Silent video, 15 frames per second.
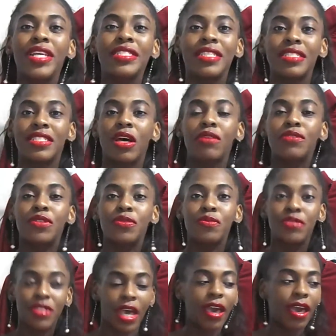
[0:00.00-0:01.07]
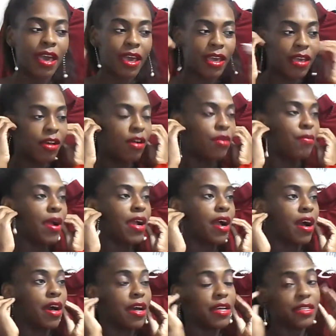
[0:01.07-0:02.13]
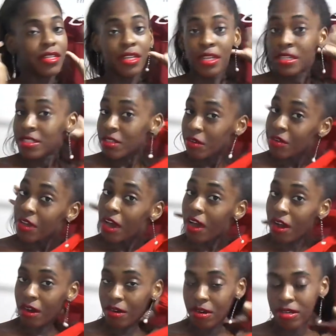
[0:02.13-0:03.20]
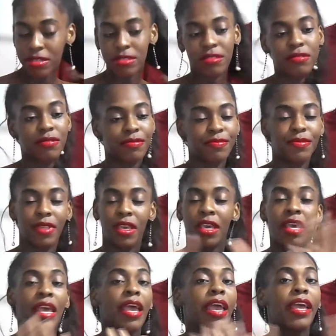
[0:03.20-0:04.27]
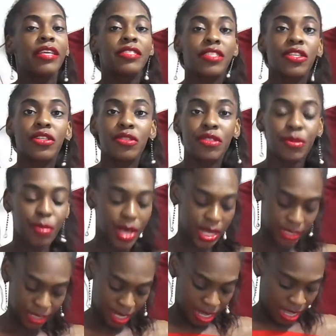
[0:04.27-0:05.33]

So today, oh my god. So y'all, excuse the mess.